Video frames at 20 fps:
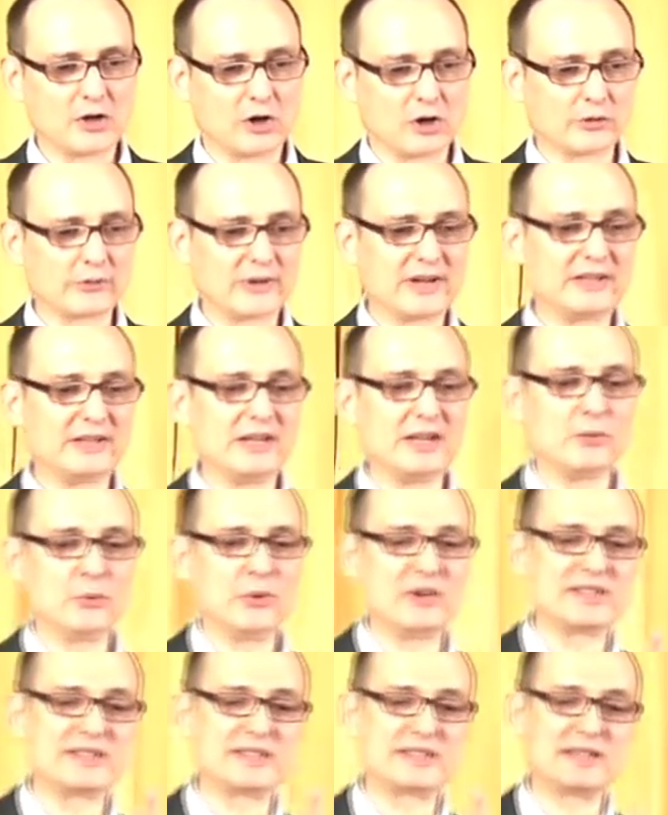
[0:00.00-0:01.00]
Already
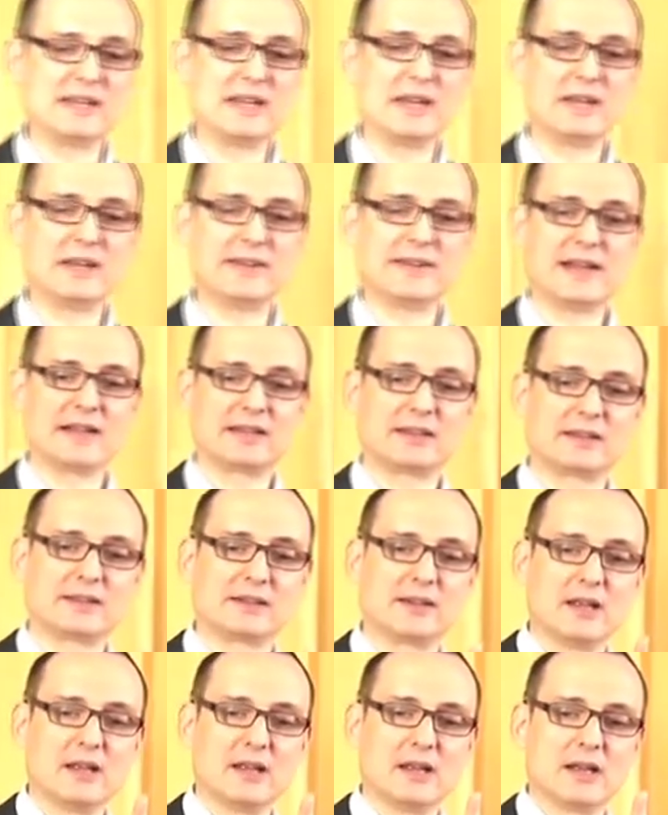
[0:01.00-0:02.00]
we see
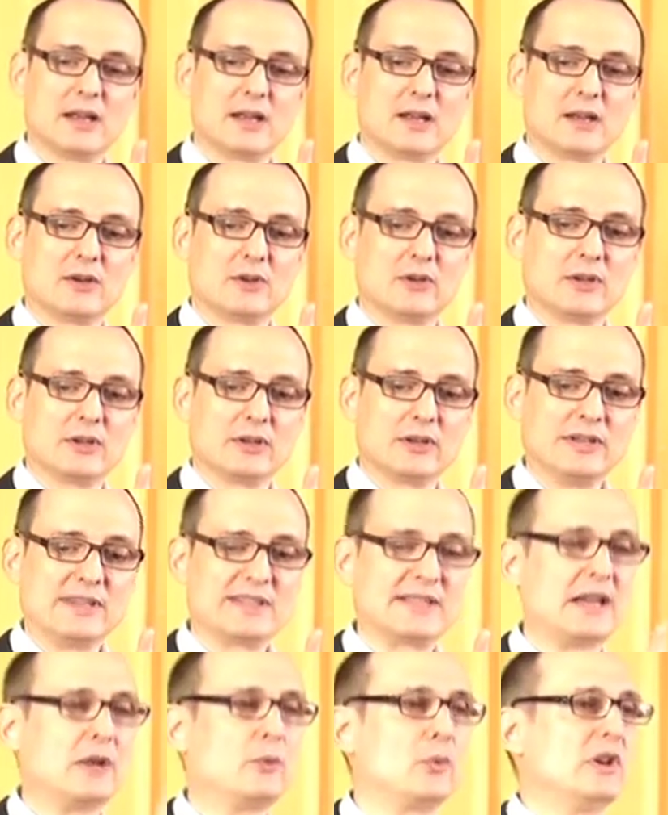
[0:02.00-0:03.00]
that he
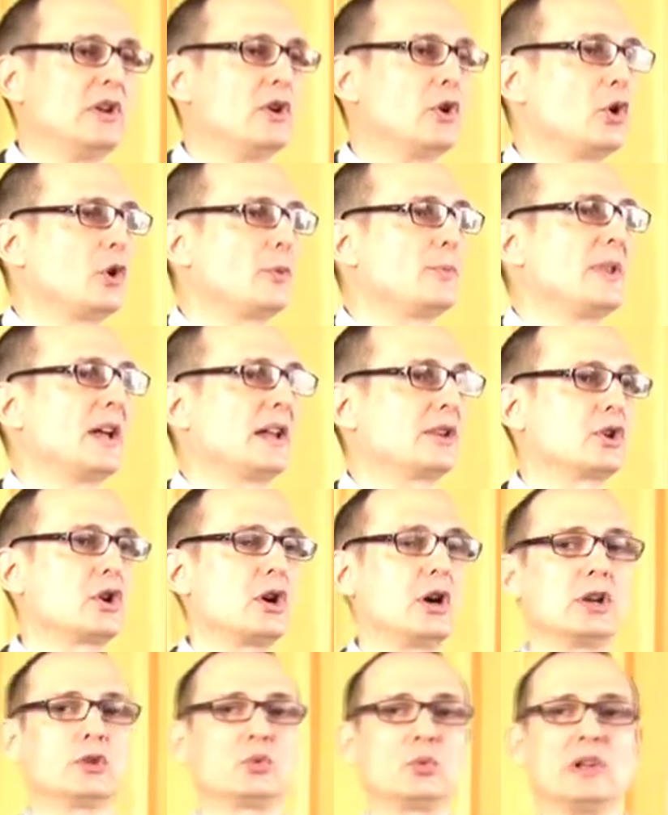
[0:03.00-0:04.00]
said, We hope that
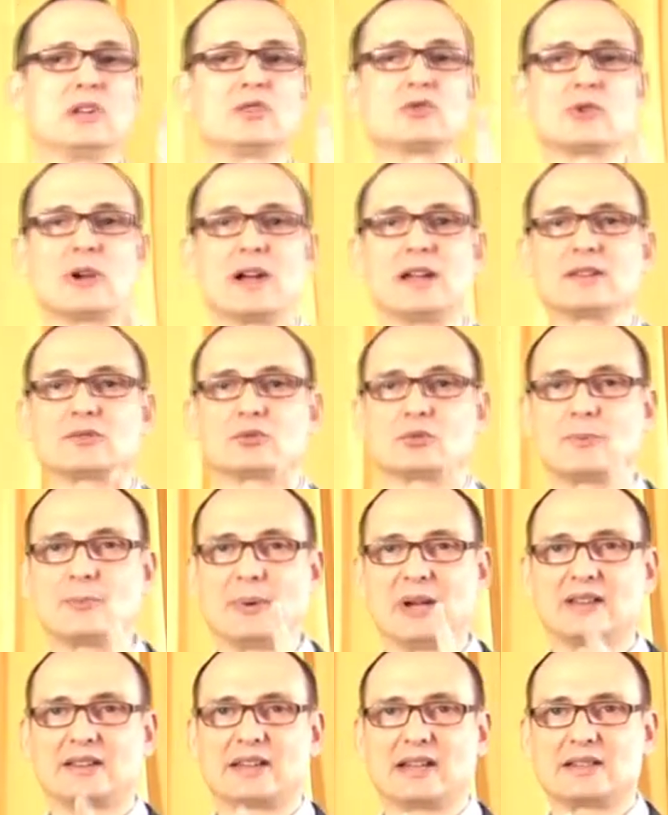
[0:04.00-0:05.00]
God will grant
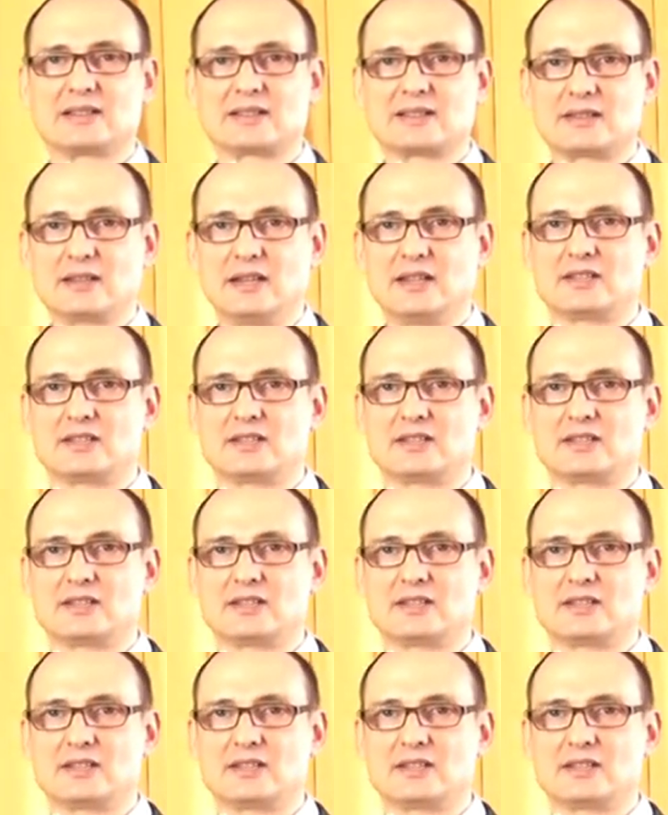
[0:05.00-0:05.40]
repentance.